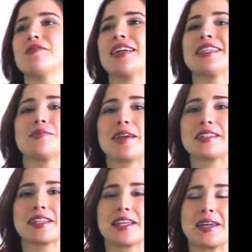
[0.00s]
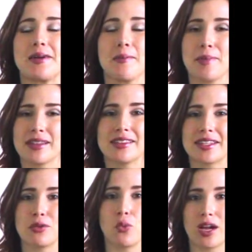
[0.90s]
It's basically a
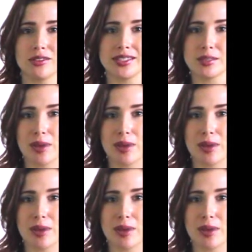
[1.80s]
monthly wellness